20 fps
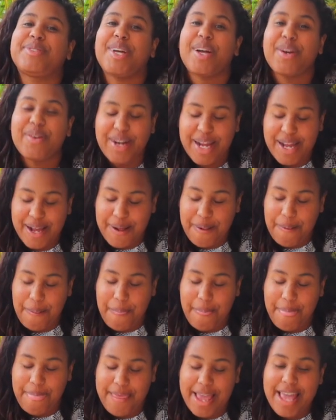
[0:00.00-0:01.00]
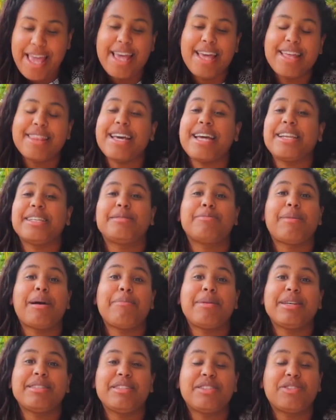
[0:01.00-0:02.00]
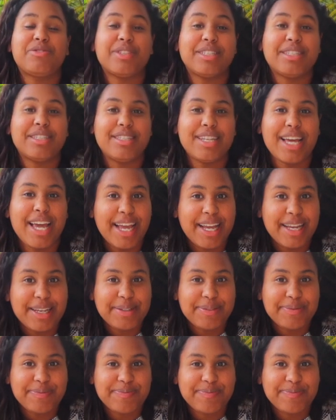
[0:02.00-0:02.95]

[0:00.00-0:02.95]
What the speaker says: Alright? That is my message for today.